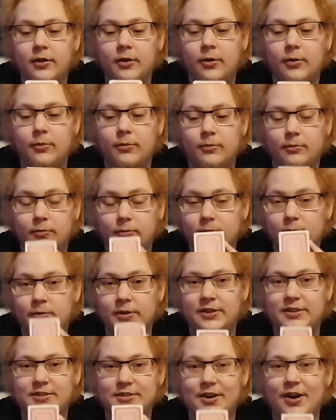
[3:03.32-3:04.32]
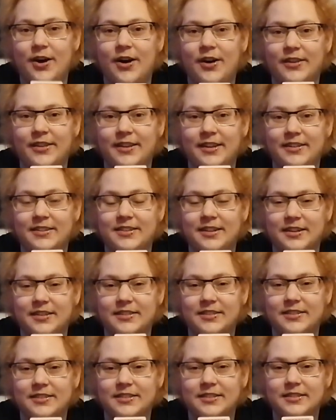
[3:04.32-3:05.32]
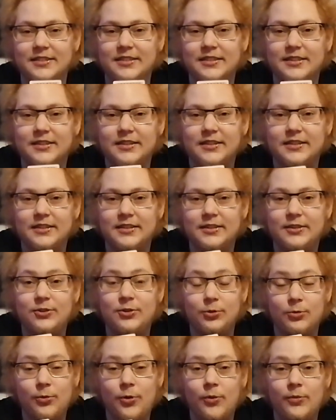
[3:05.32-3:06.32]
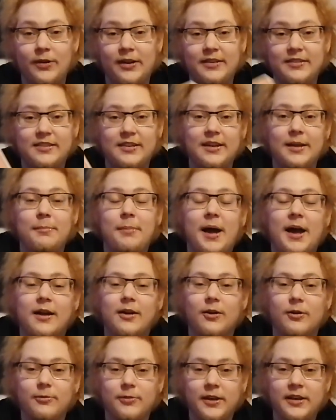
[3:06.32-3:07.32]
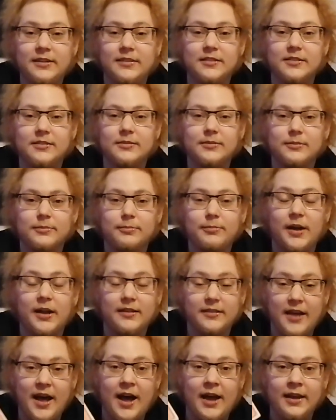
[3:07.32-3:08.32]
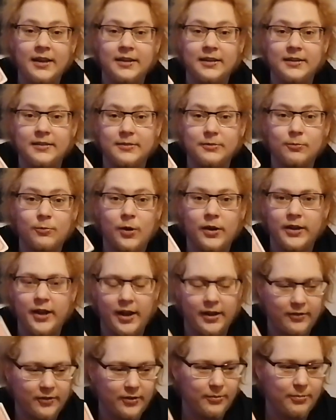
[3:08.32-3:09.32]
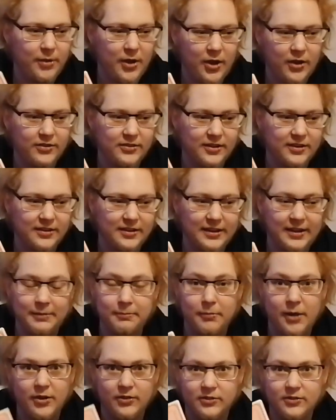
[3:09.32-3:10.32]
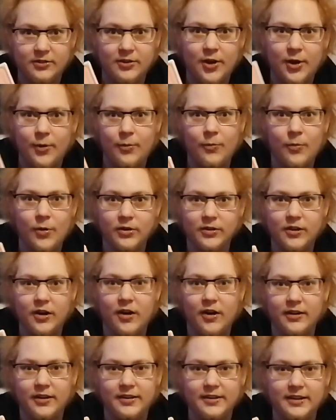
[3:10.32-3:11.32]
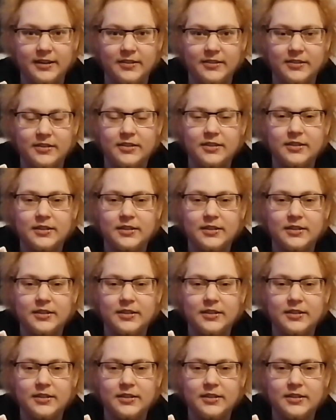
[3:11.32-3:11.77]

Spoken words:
know which card this is? You only see the back of it, but I 100% must know what card it is.